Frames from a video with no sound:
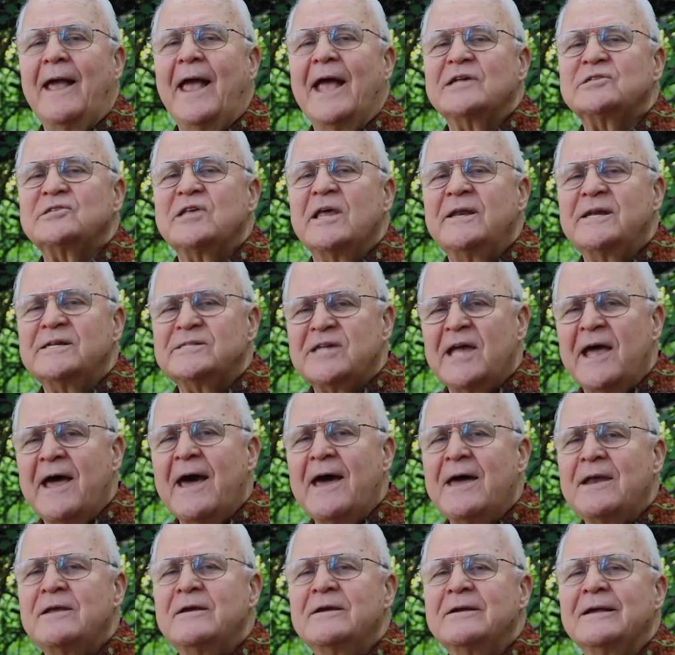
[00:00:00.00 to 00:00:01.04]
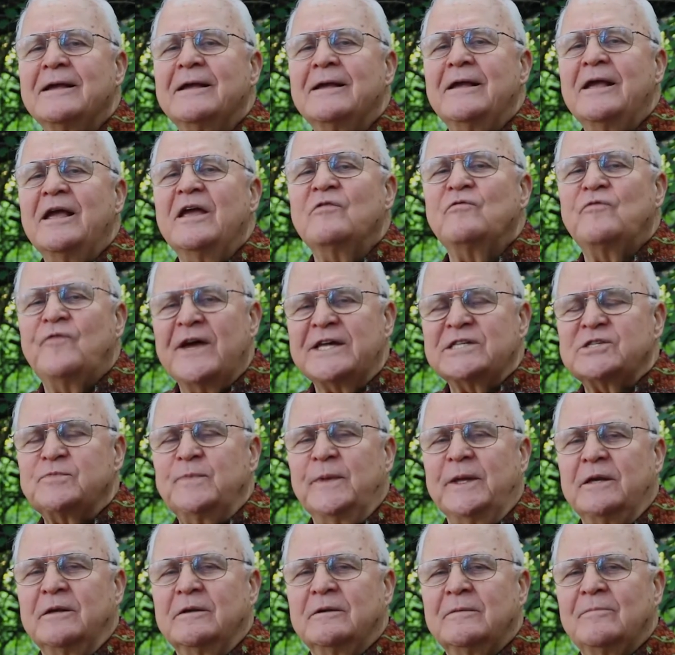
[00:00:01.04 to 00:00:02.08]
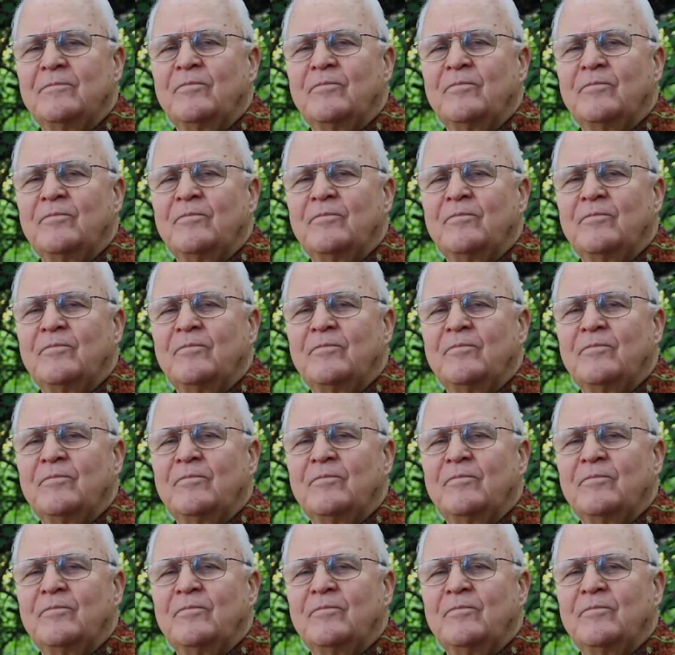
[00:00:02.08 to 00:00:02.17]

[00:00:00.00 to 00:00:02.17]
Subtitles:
as it has had investment.